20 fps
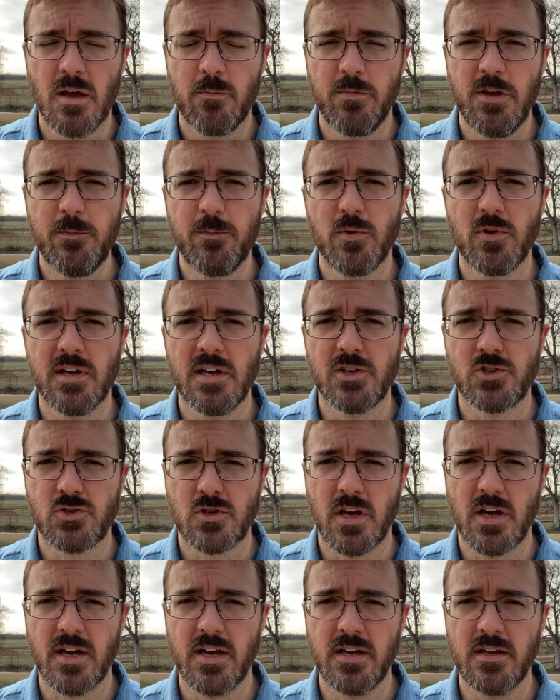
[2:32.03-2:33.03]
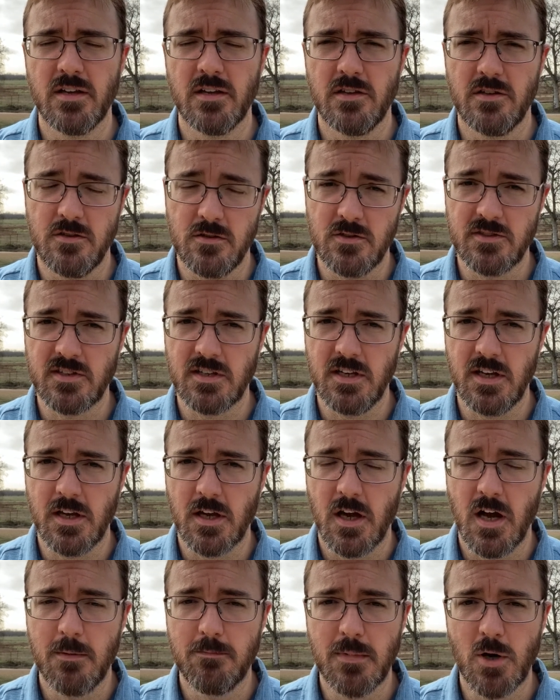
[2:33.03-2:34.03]
people had tried using
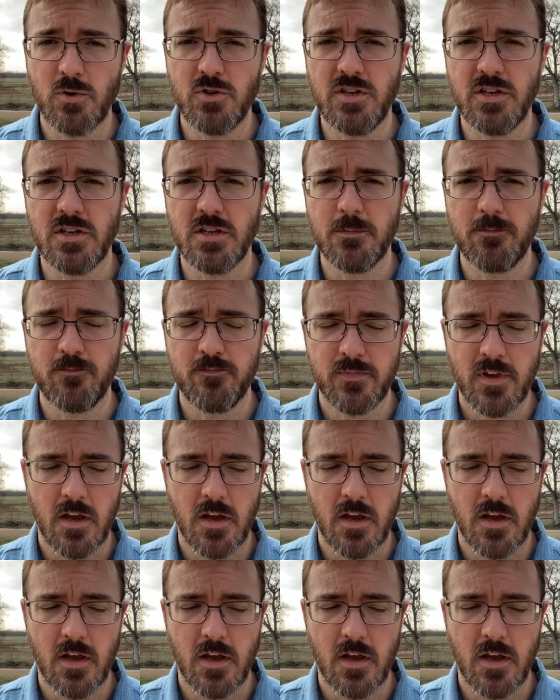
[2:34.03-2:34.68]
ammonia,